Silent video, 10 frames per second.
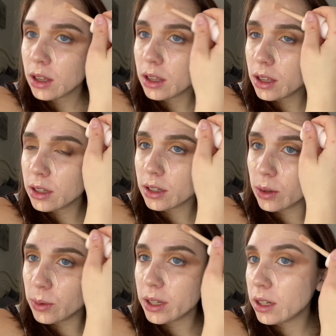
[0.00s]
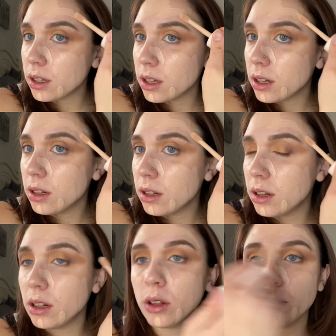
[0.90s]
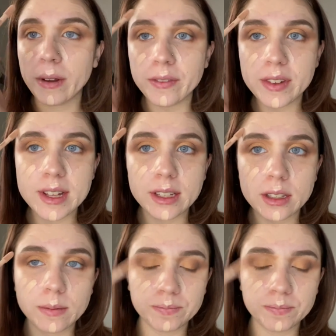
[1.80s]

and going on my face.